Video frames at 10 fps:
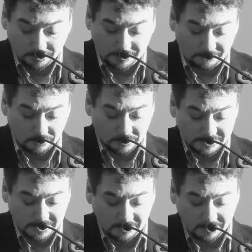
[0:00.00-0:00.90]
before
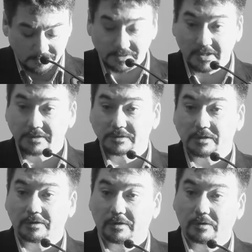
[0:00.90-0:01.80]
setting their sights
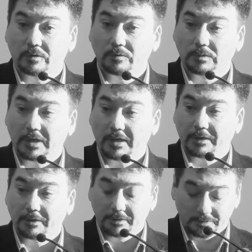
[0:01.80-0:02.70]
on our homeland.